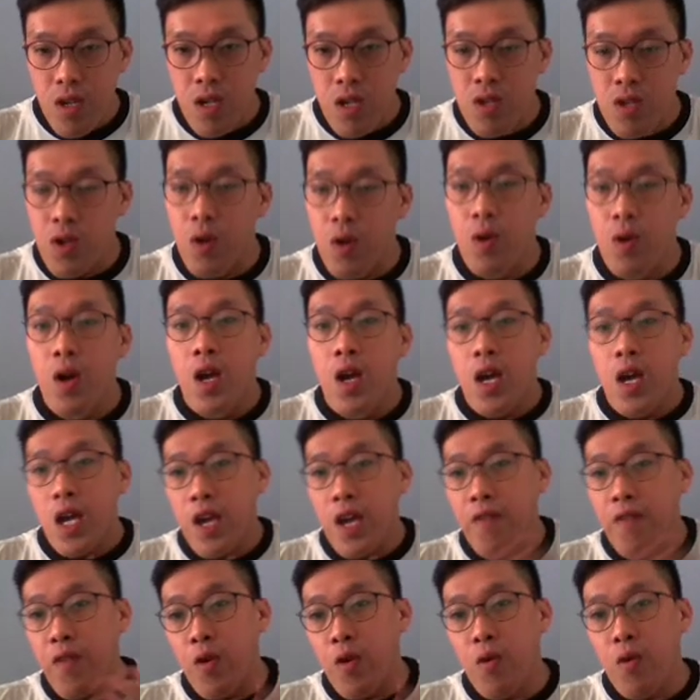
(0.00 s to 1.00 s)
So
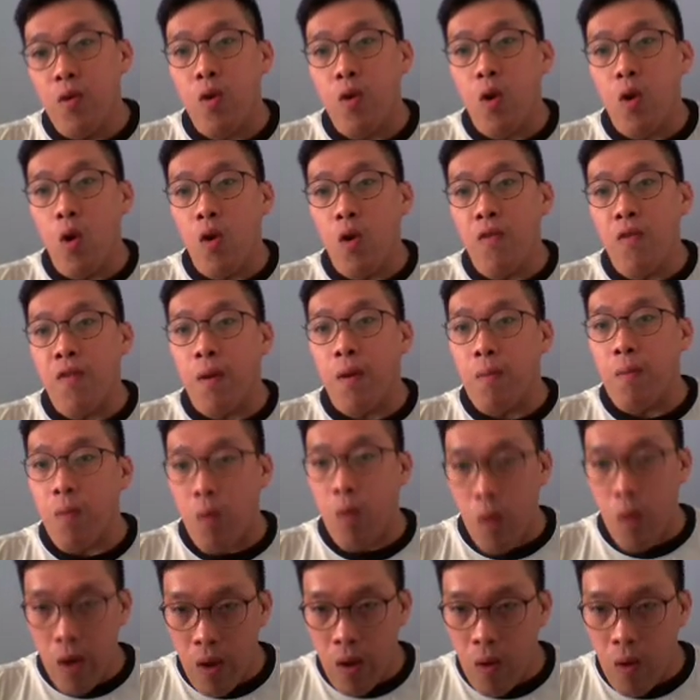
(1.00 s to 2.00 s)
if you go from
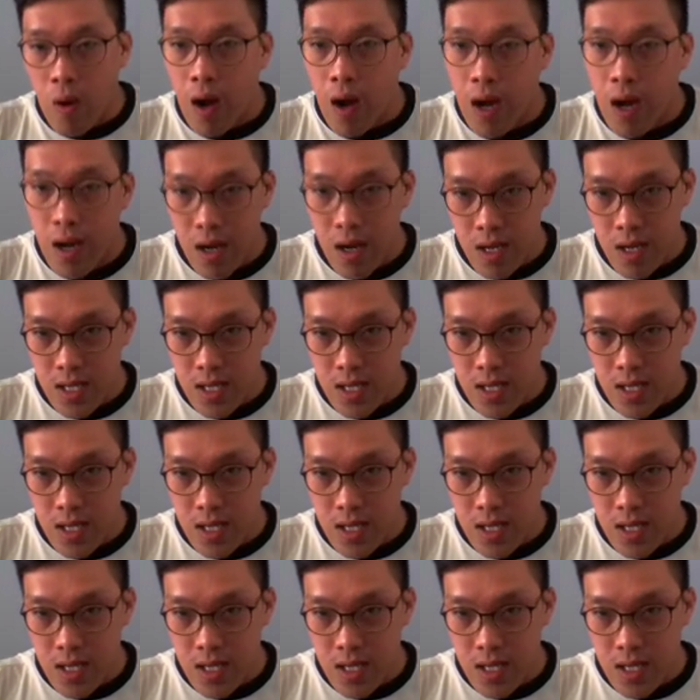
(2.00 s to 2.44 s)
Huai Khwang